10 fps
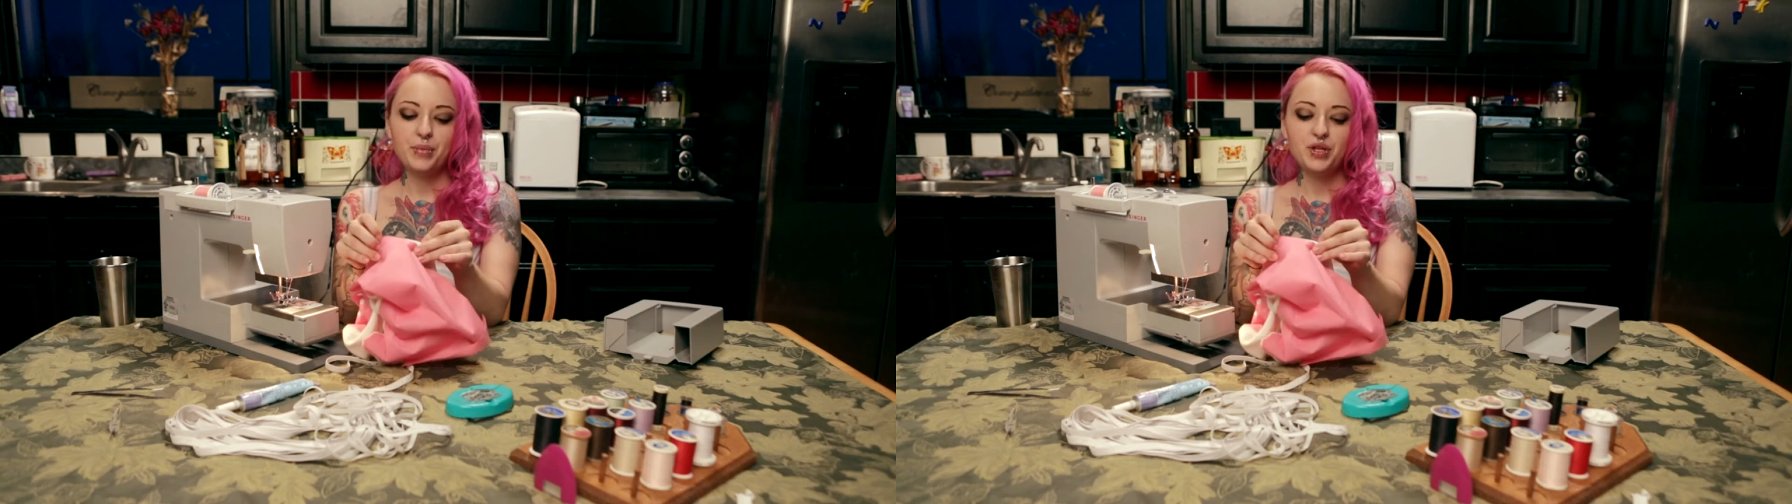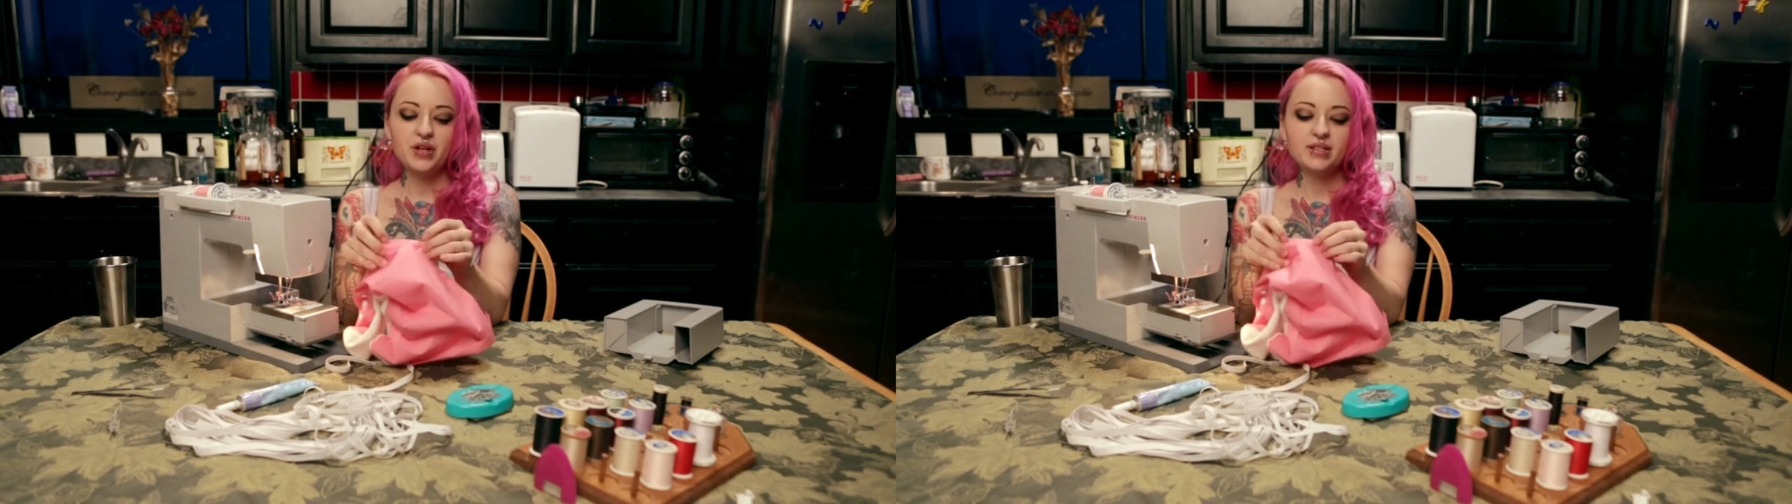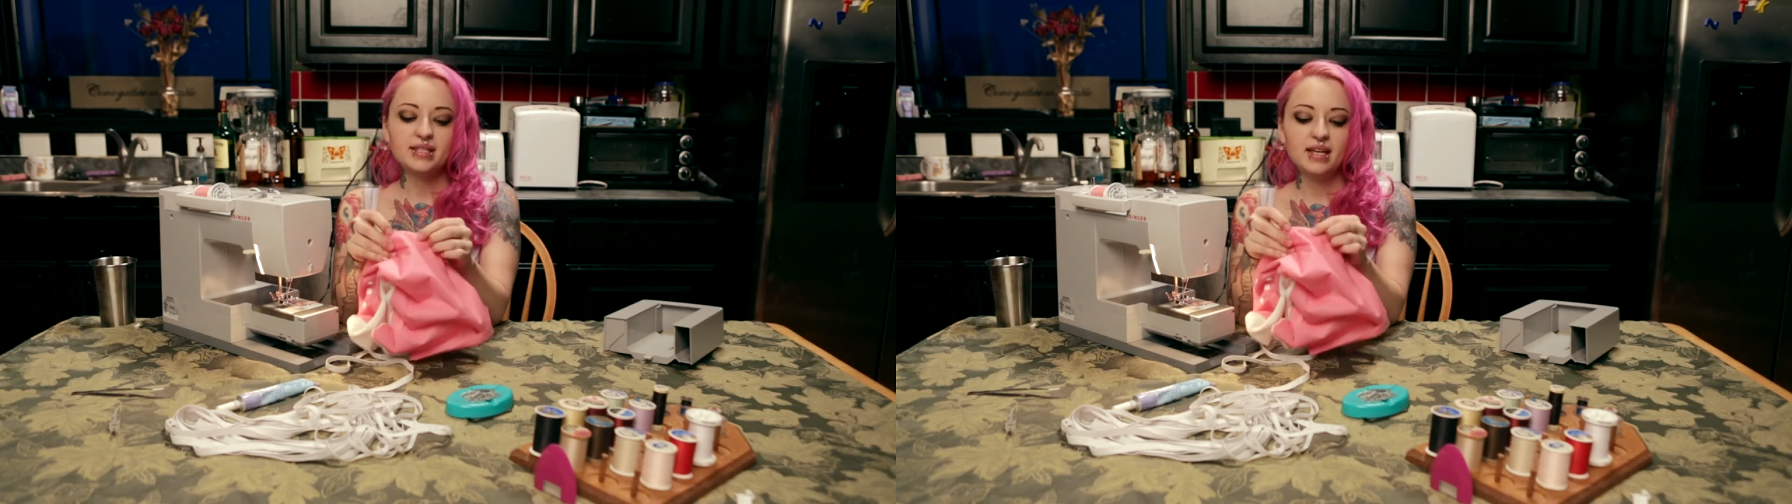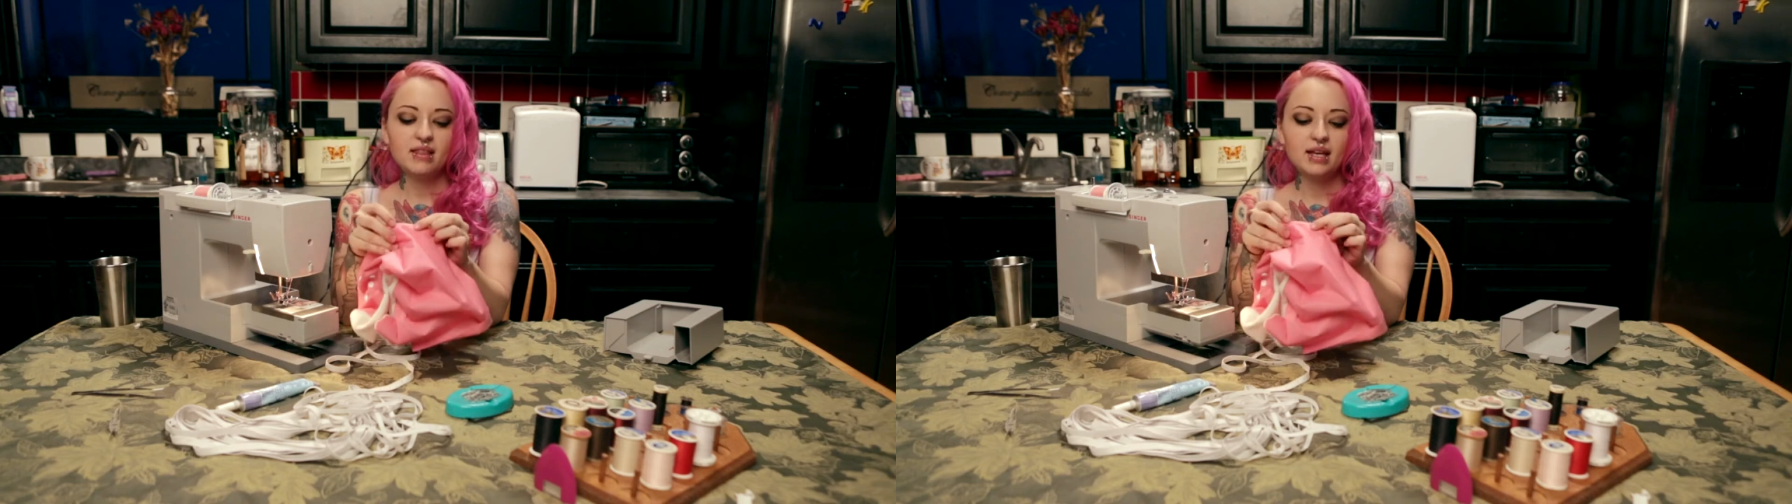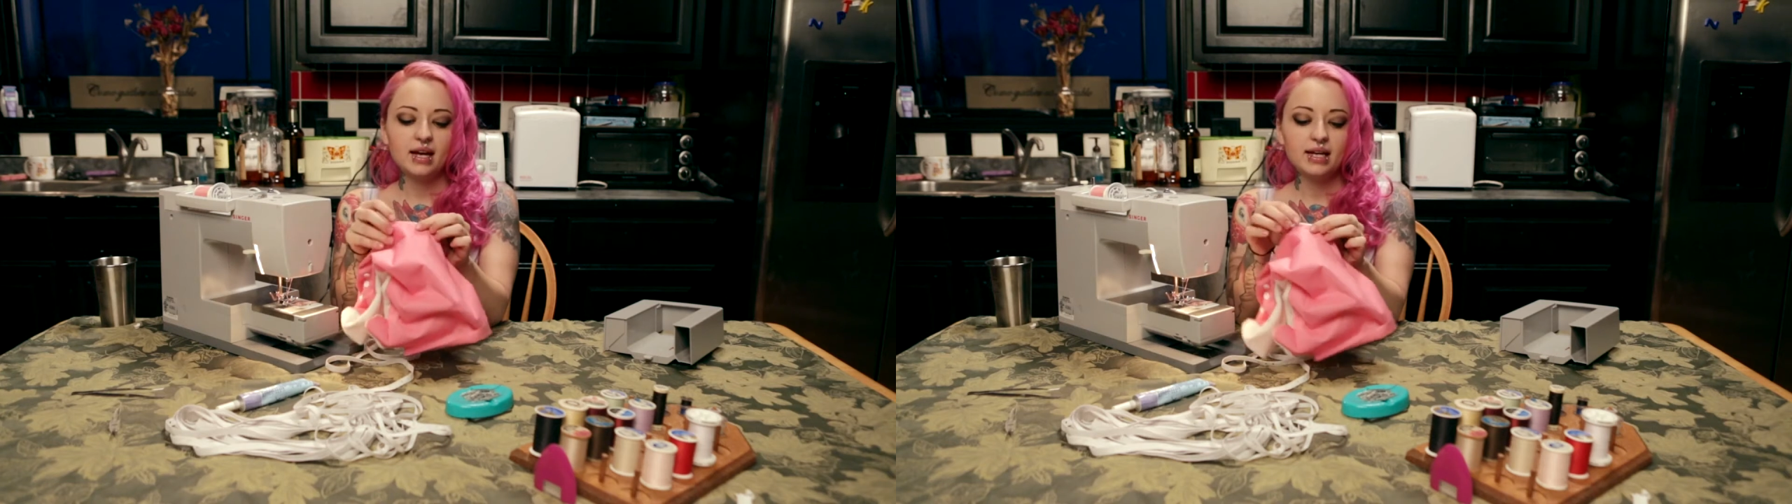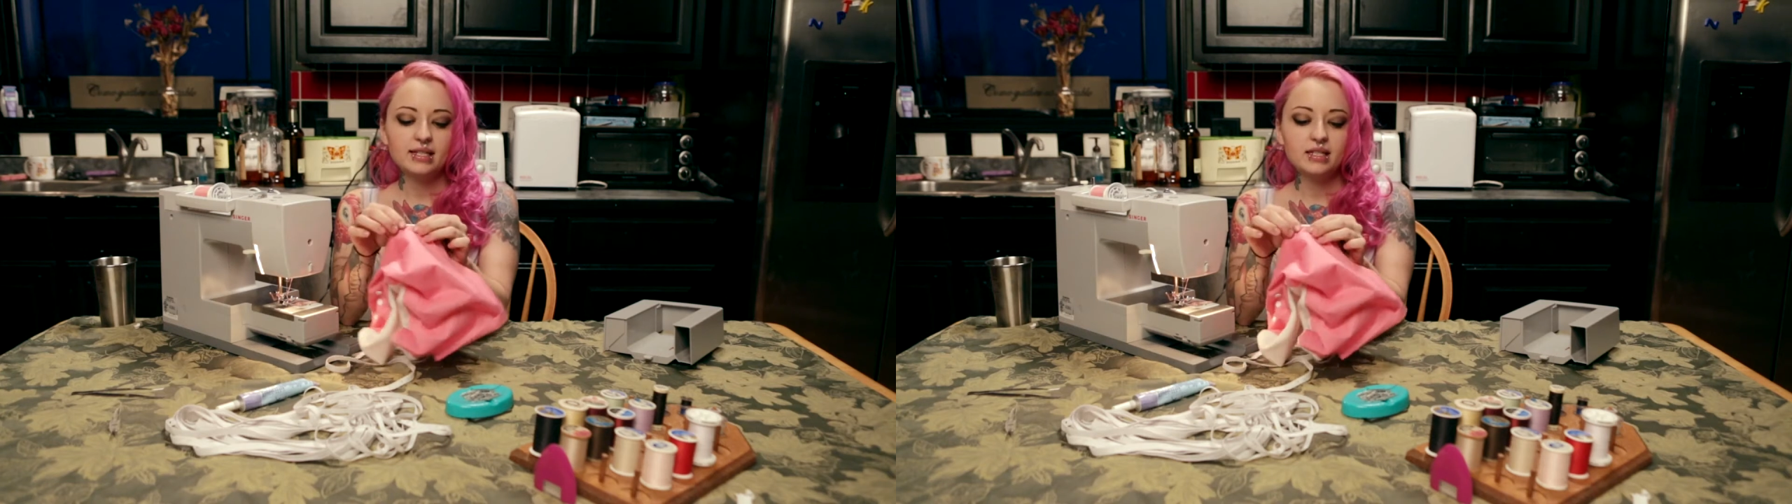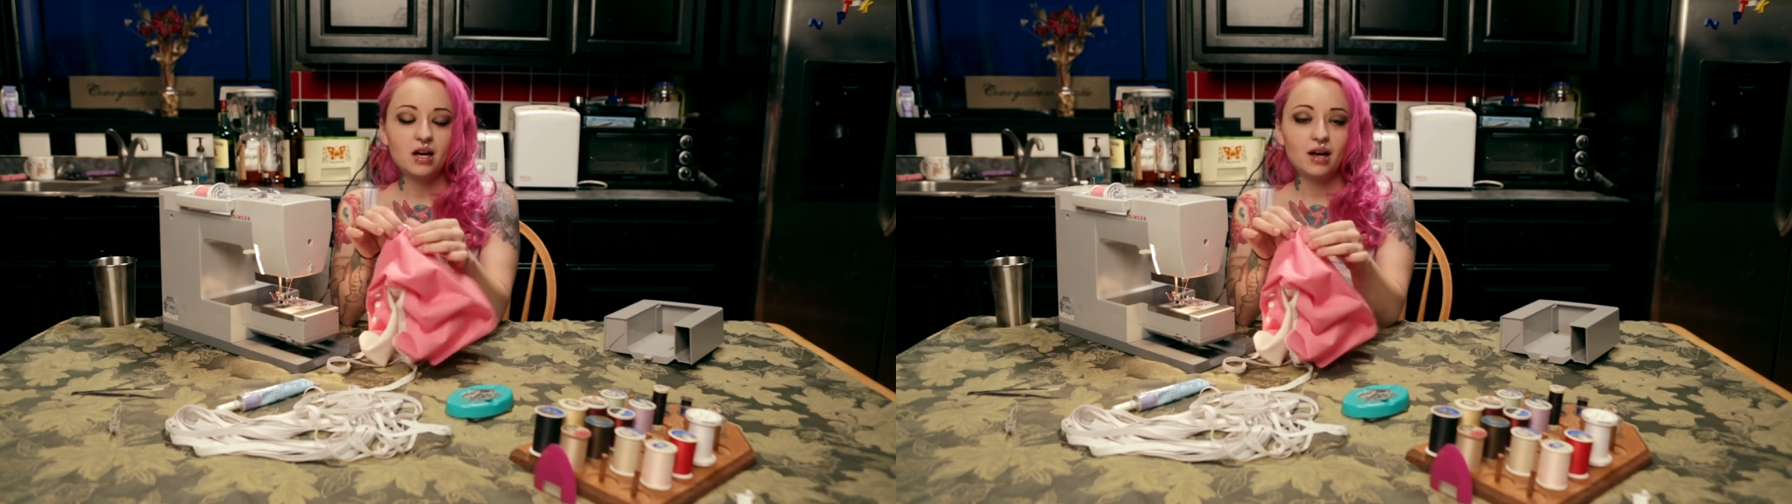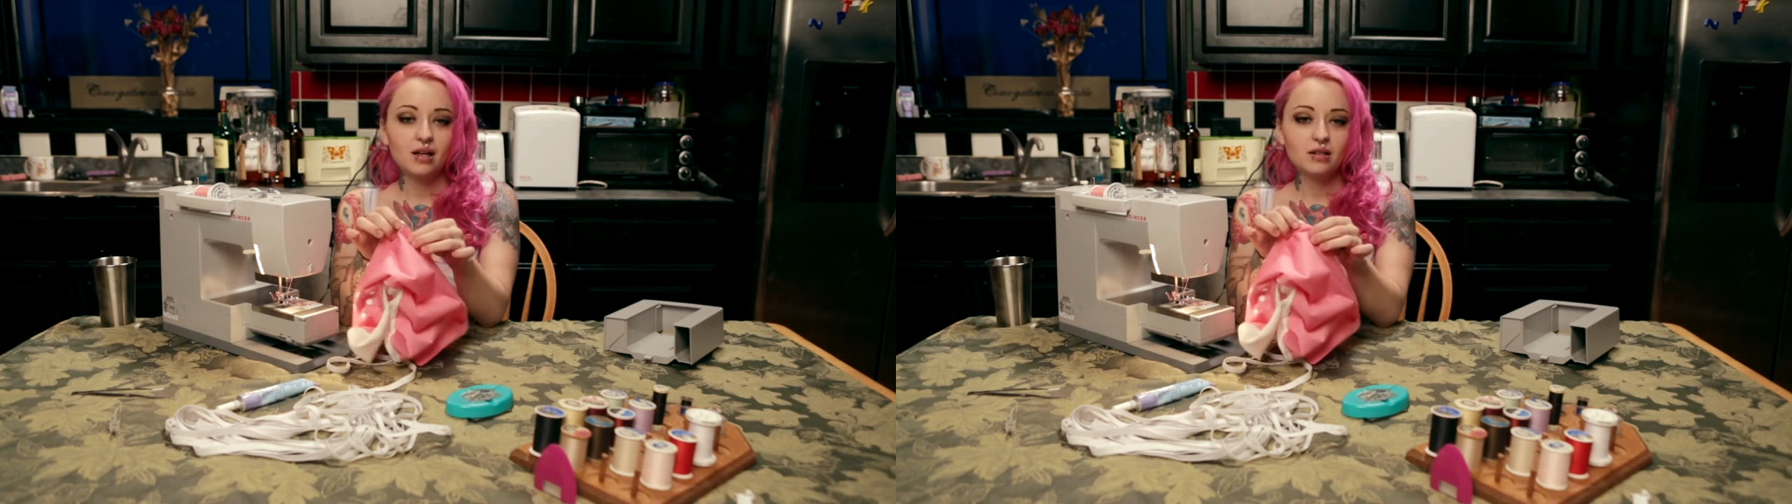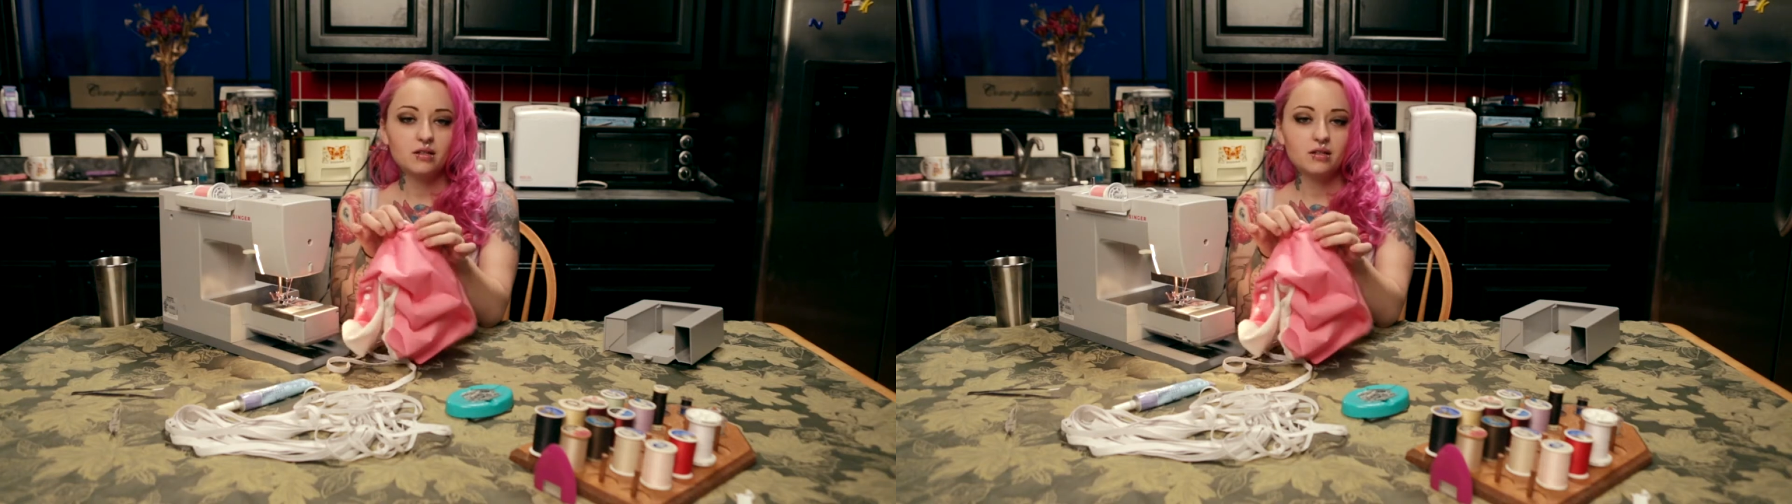You can see that I did not